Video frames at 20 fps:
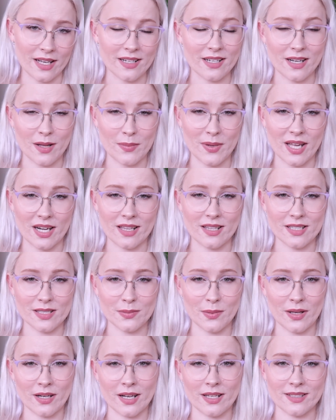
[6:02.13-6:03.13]
I ended up getting
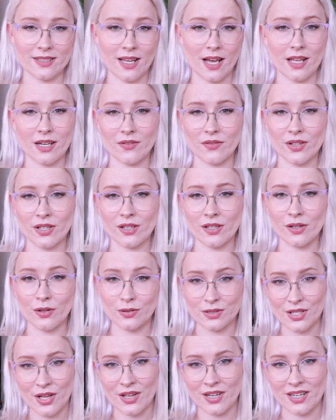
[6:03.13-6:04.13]
this one as kind of an
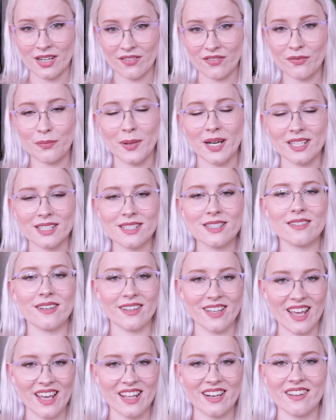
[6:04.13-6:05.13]
alternative. But
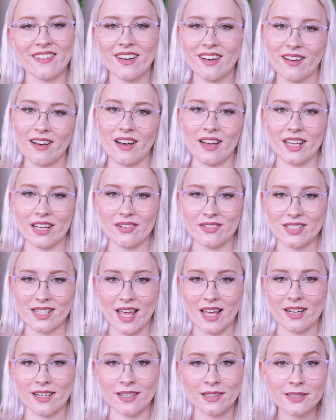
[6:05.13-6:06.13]
again, I'll get onto
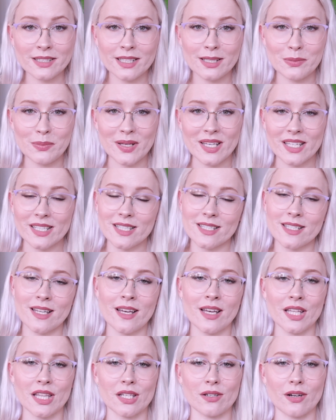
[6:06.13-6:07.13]
that in a little bit.
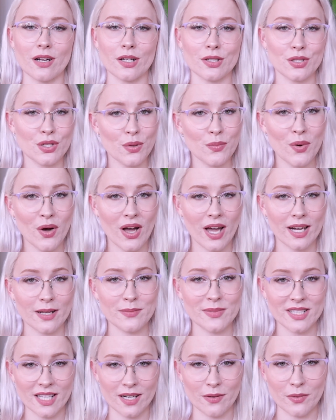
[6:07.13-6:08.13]
There are two more
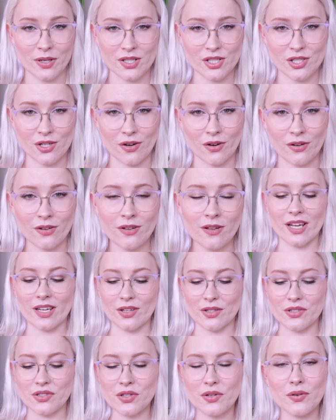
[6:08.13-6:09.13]
items that I want to show. I
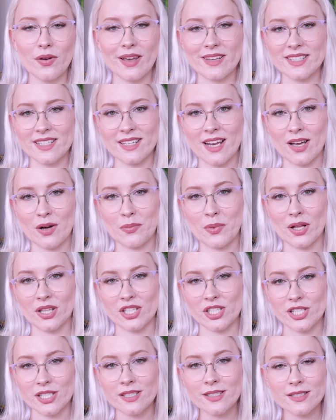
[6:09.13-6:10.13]
got two Essie nail
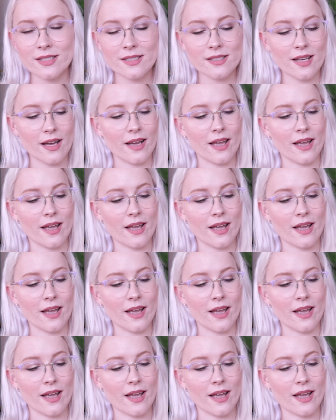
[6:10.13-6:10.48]
polishes.